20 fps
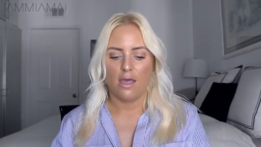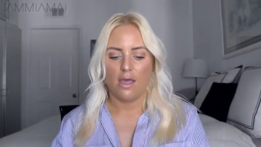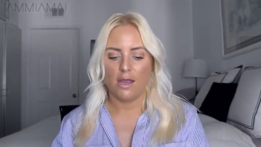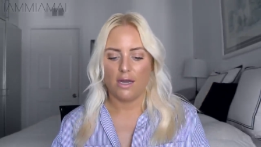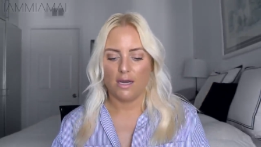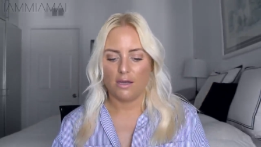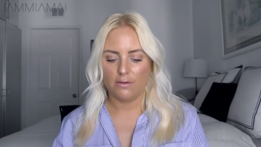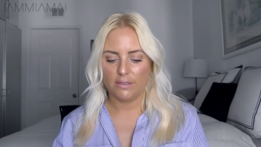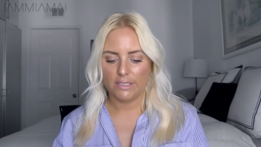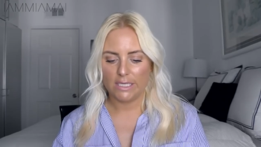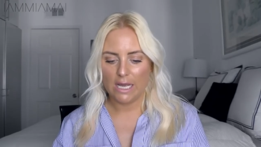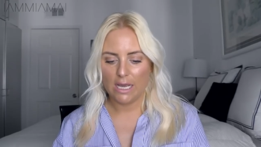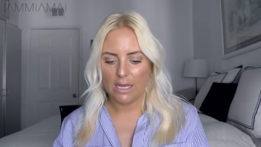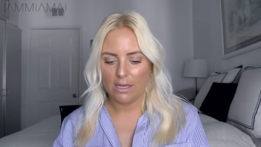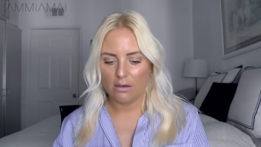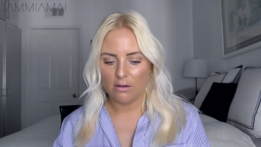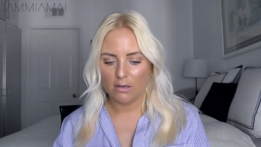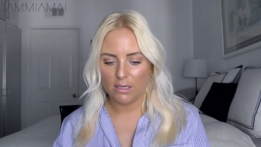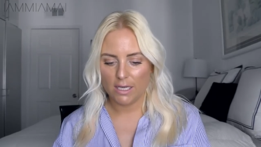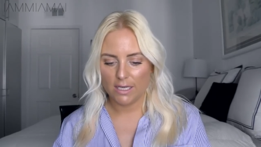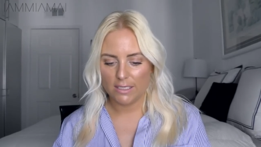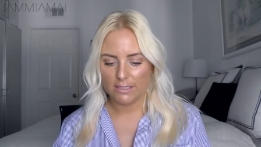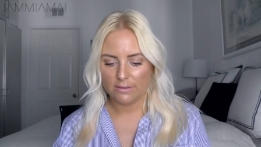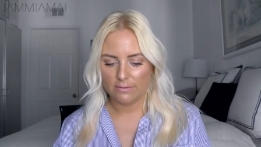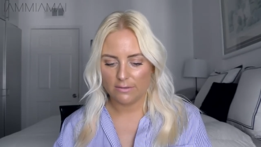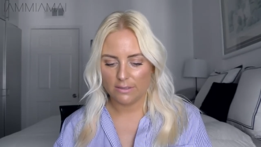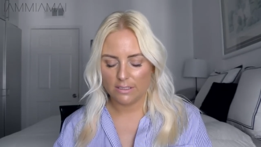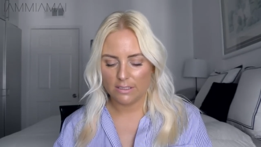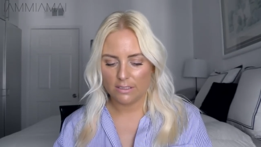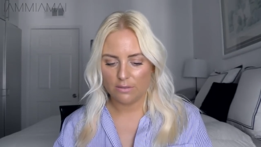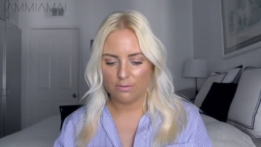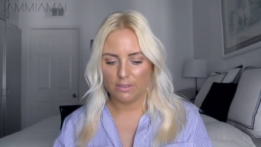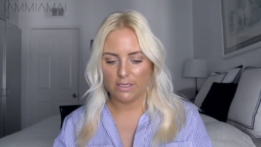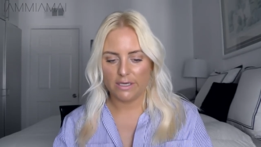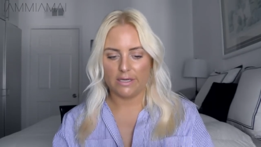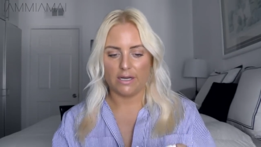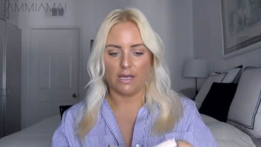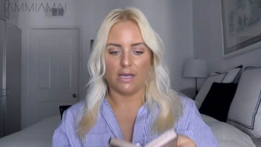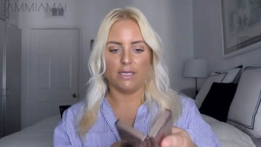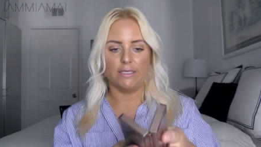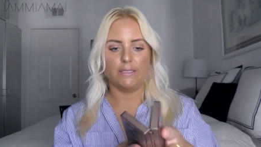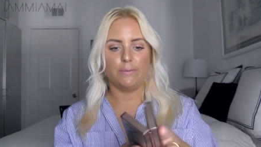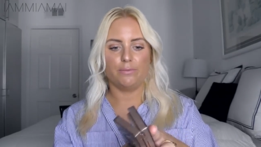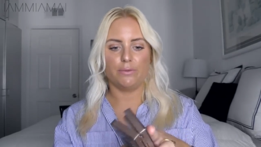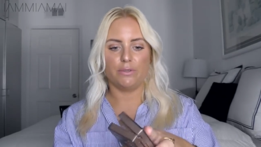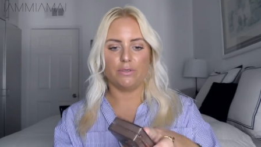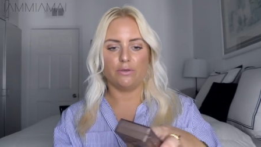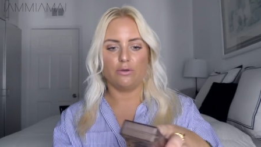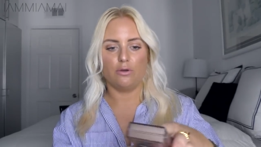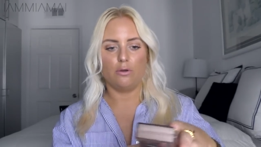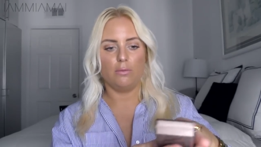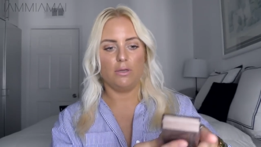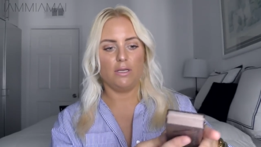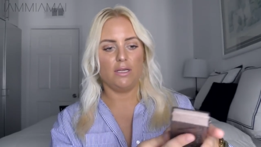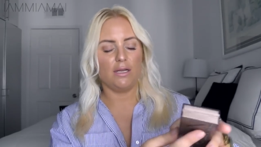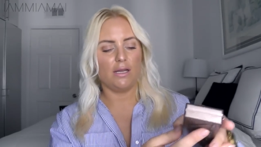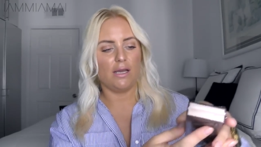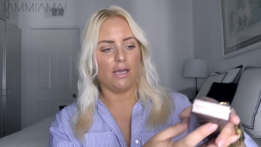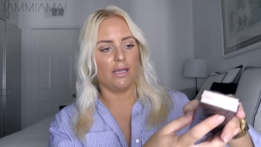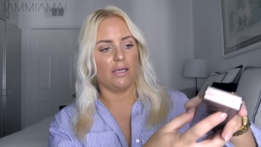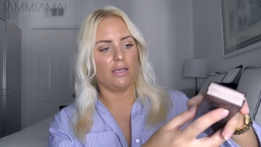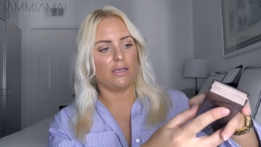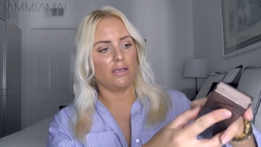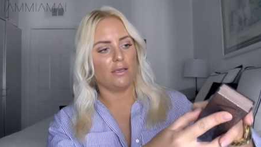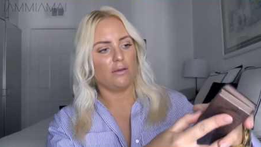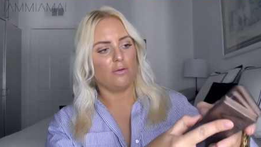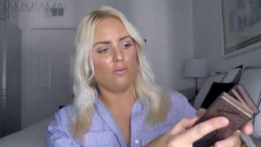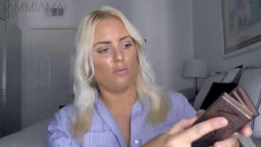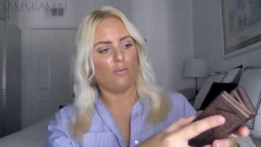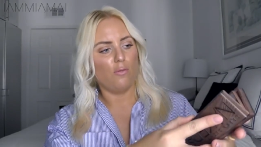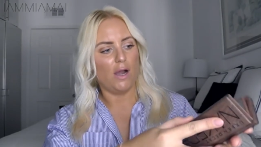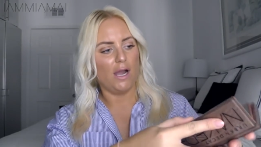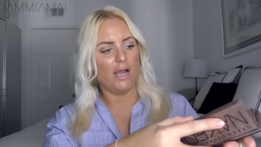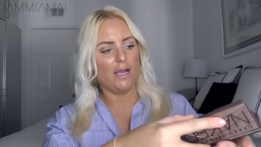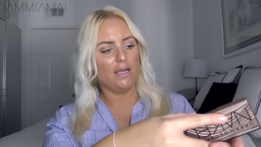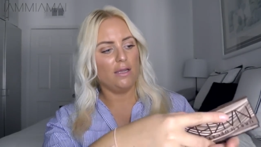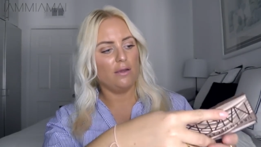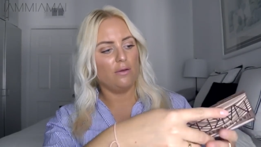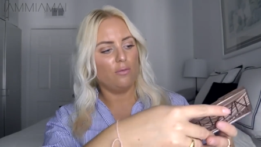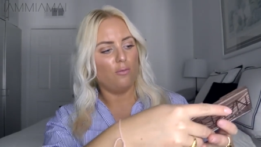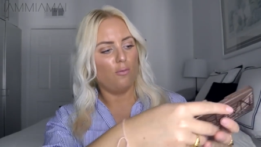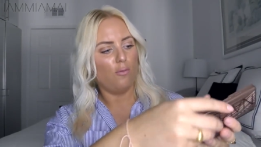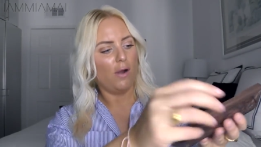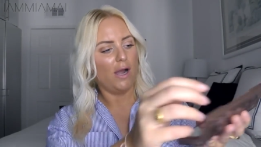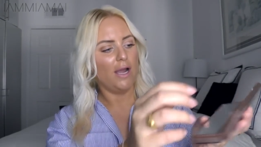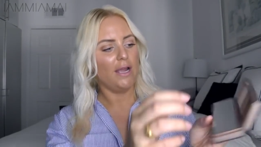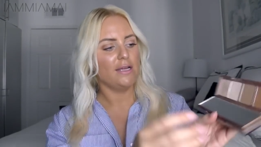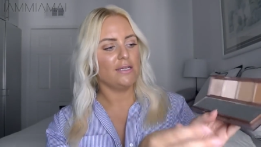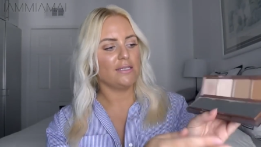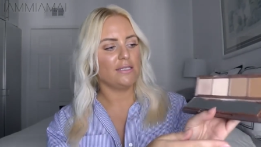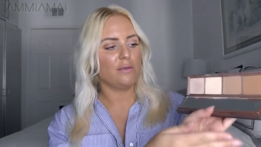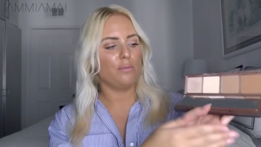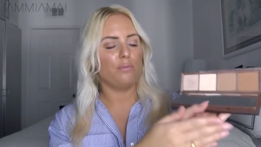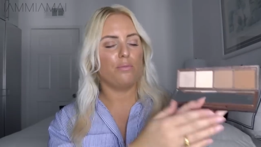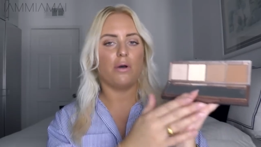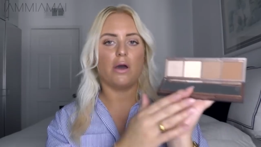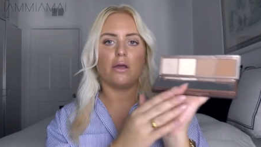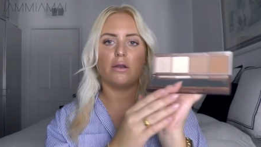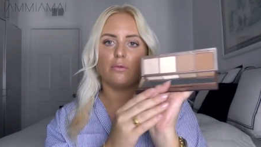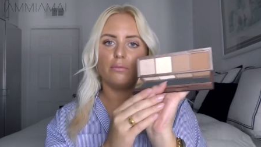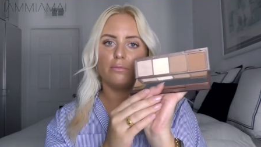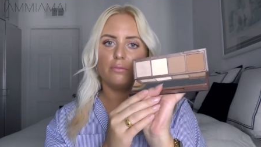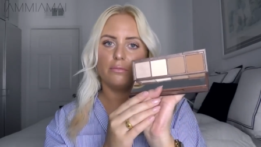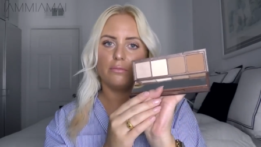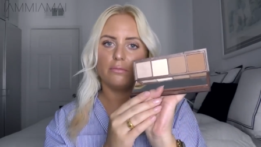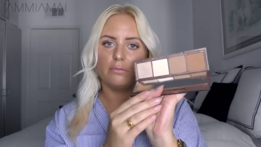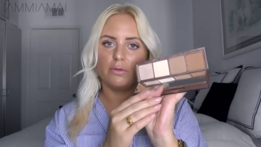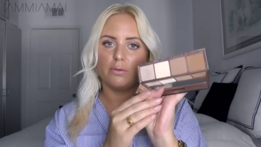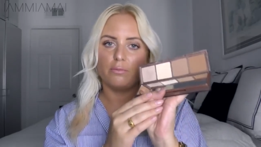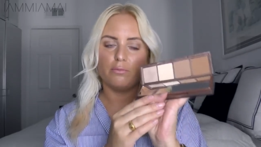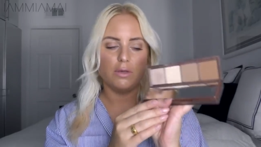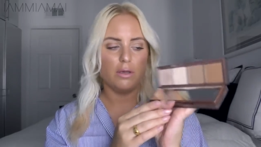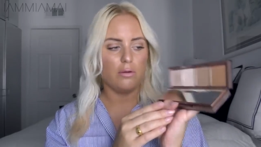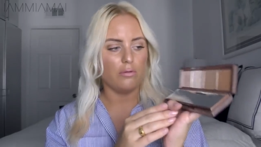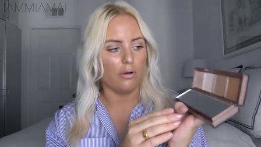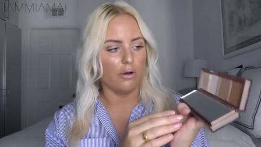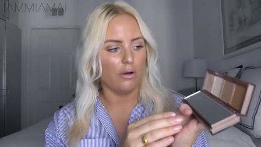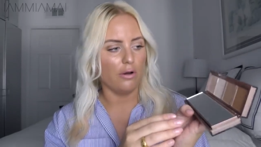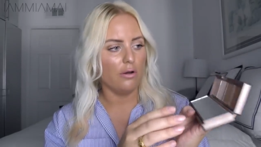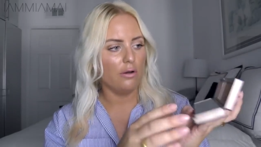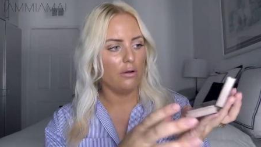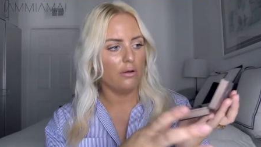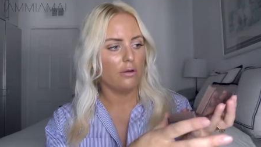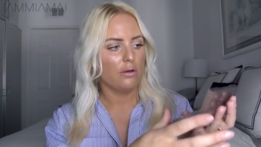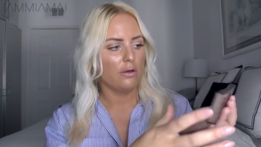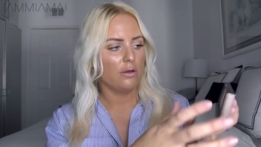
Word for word: And I was like, okay, so this is really nice, but normally like, why, why is the bottom the mirror